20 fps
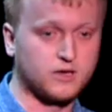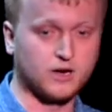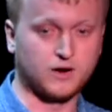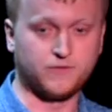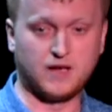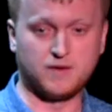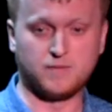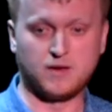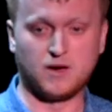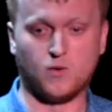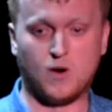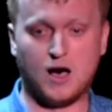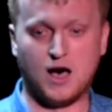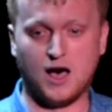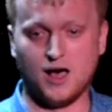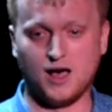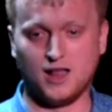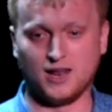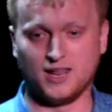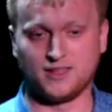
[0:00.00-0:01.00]
Couldn't find my
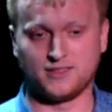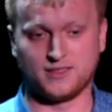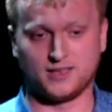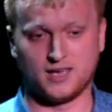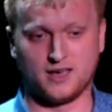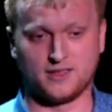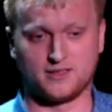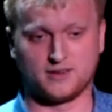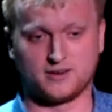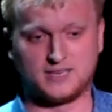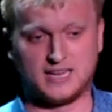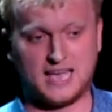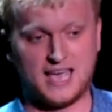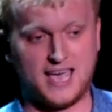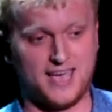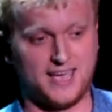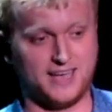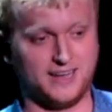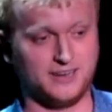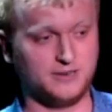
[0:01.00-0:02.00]
wallet the other
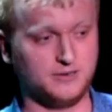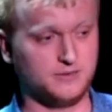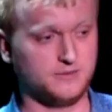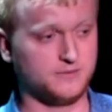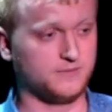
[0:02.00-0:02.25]
day.